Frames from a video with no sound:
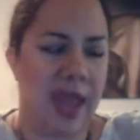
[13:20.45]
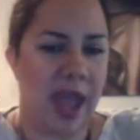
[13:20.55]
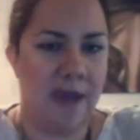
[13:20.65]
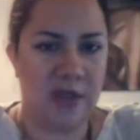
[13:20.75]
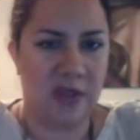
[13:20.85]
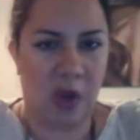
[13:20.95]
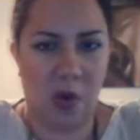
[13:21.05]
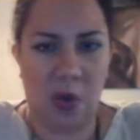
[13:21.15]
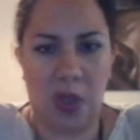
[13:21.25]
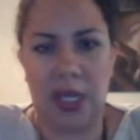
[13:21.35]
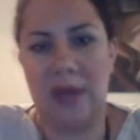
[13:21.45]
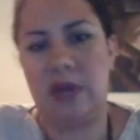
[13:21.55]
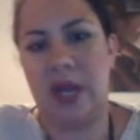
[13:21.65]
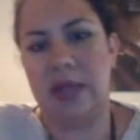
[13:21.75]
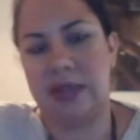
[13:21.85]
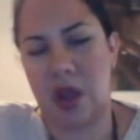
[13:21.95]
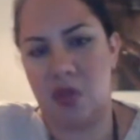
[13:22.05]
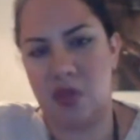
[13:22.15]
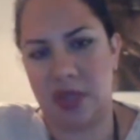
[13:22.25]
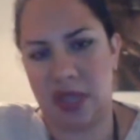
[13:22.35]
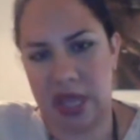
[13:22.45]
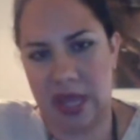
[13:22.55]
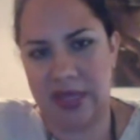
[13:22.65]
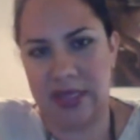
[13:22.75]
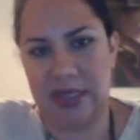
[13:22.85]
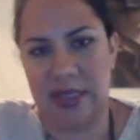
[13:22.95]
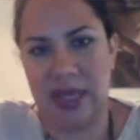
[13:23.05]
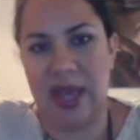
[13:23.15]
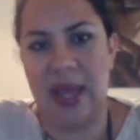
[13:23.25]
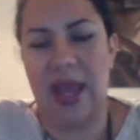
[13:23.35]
but they have this whole, well, I've got to stay home with the kids.